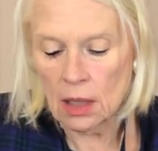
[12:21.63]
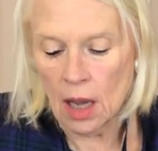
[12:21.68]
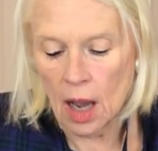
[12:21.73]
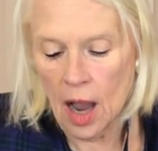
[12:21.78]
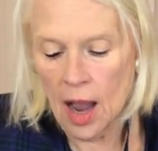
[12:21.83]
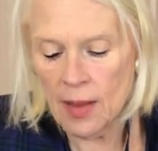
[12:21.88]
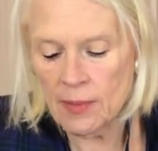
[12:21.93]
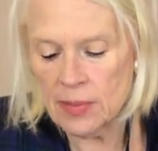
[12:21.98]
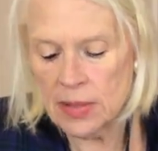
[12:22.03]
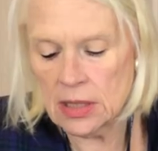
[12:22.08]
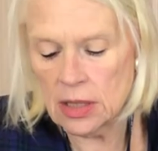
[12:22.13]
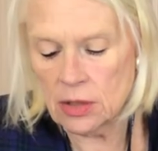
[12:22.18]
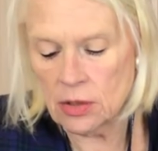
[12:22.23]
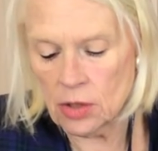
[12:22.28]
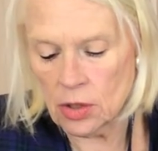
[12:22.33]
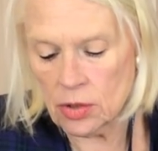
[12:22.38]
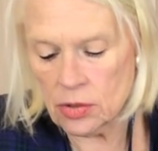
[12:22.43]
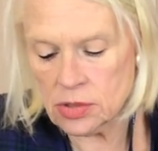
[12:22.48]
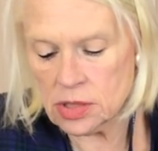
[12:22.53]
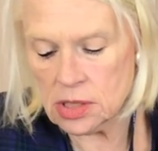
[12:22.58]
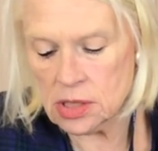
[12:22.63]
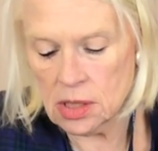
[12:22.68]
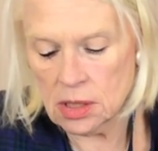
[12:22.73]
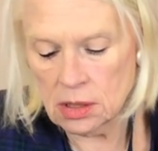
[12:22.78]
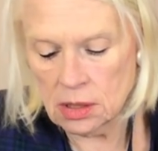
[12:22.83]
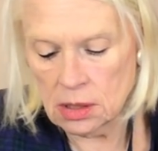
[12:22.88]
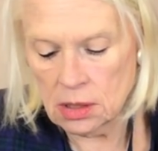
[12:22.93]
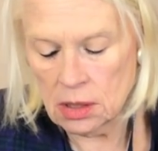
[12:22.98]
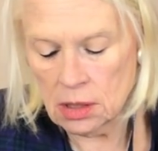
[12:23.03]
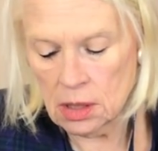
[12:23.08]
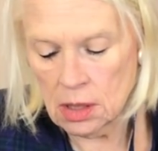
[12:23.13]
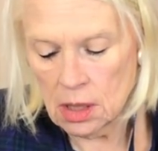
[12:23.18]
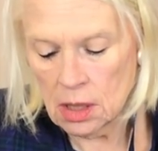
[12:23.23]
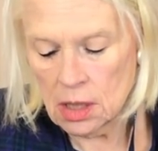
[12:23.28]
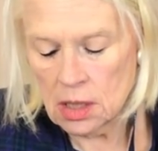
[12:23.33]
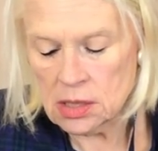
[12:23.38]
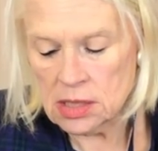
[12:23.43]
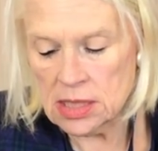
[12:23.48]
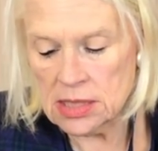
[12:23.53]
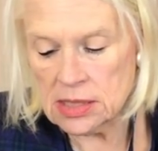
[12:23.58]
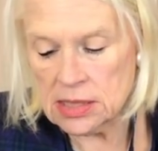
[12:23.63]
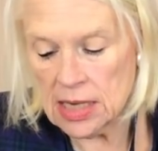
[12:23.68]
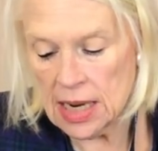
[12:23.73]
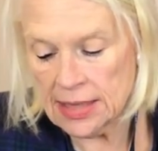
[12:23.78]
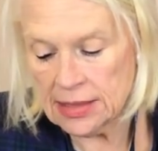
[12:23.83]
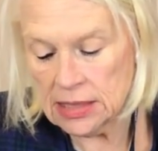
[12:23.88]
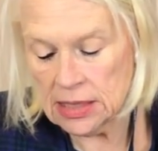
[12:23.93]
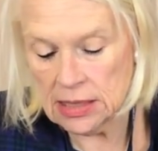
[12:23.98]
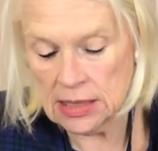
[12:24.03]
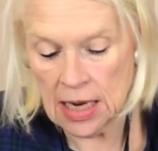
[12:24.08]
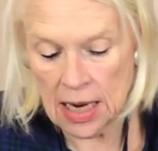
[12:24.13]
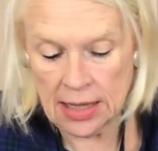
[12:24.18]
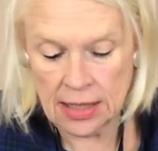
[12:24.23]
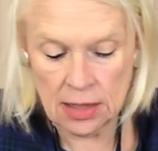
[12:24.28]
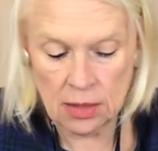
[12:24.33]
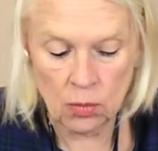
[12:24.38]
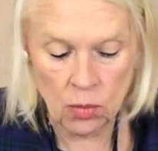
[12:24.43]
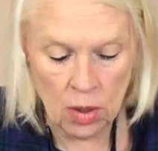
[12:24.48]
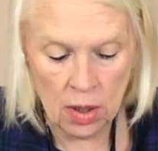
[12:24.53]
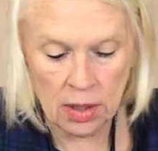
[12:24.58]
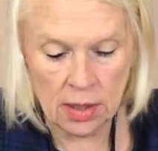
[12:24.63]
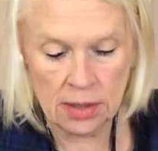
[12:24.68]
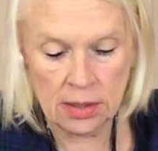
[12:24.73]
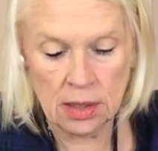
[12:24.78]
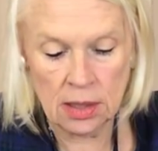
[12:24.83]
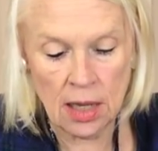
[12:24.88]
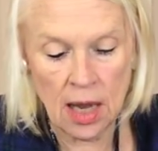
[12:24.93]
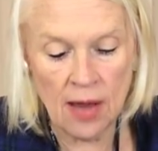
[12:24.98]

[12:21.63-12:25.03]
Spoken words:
I've been a nurse since 1991.